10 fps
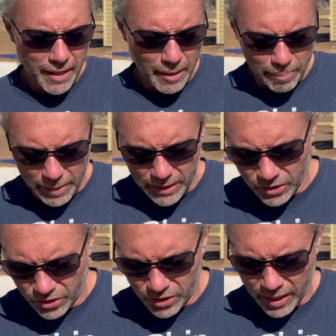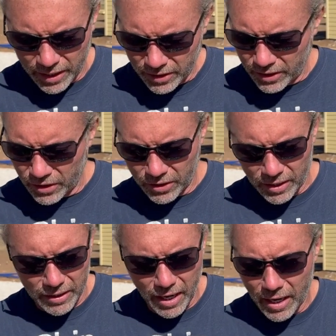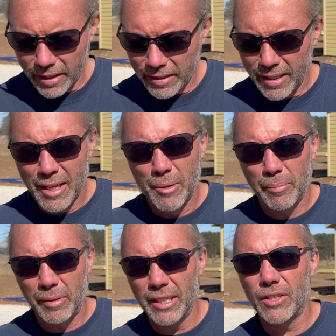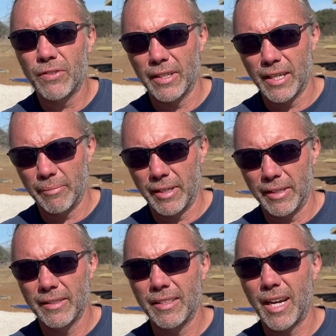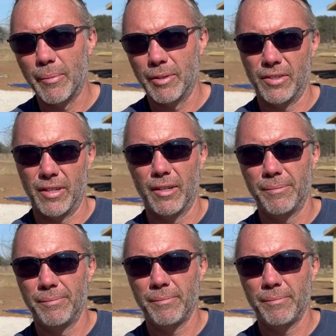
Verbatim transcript: He beats his chest and he just says, God, please forgive me. I'm a sinner.